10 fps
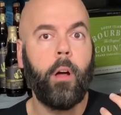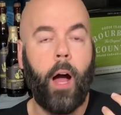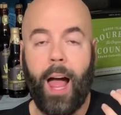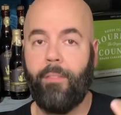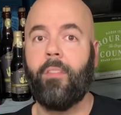
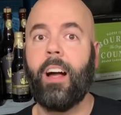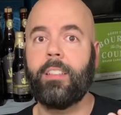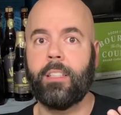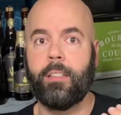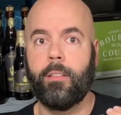a
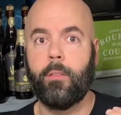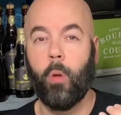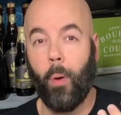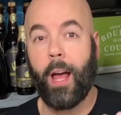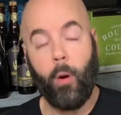Hefeweizen
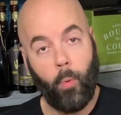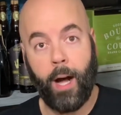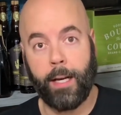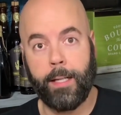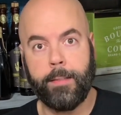the way I
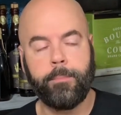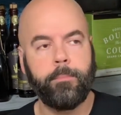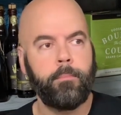want it.